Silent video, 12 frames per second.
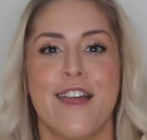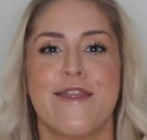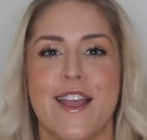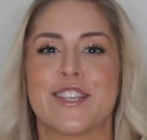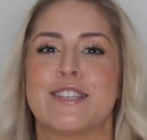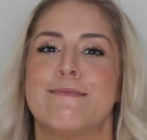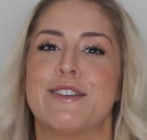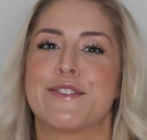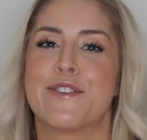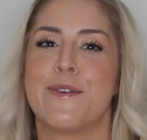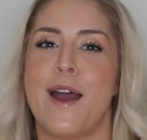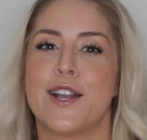Thanks so much
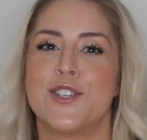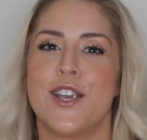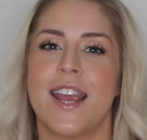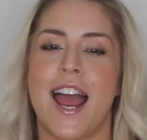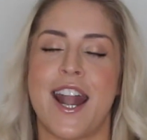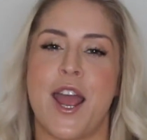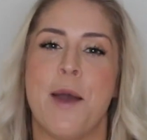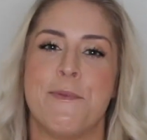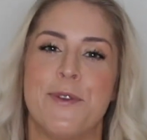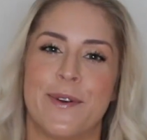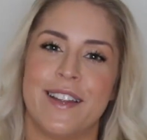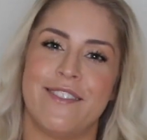for watching, and I
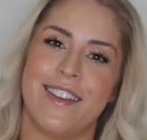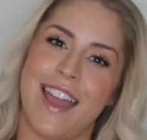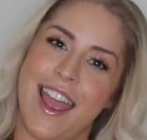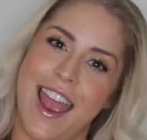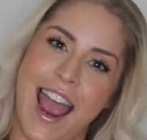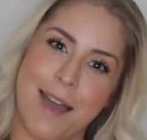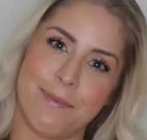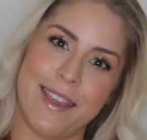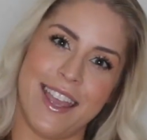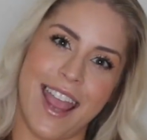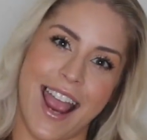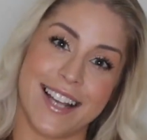hope you are living a
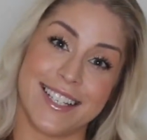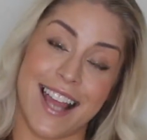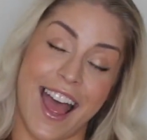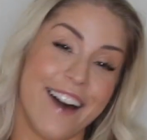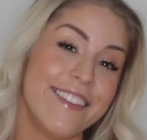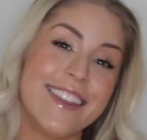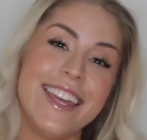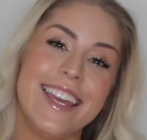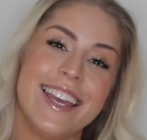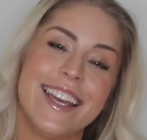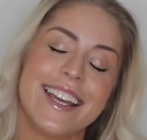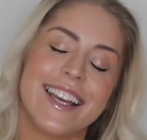happy and
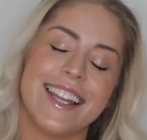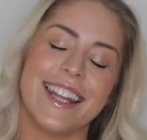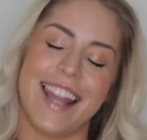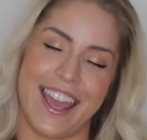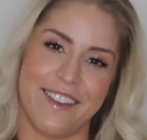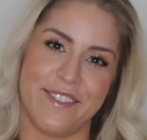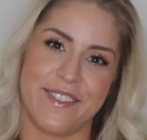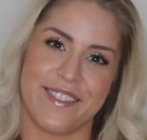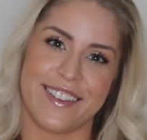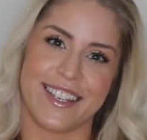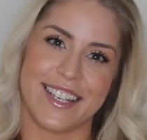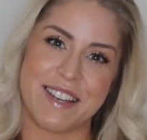healthy life.
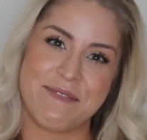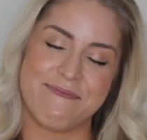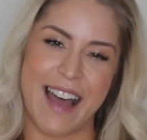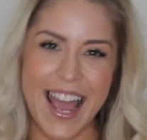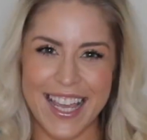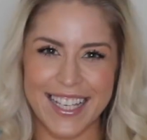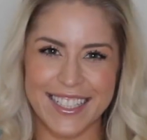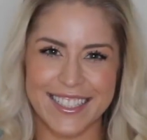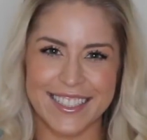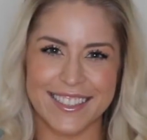Bye!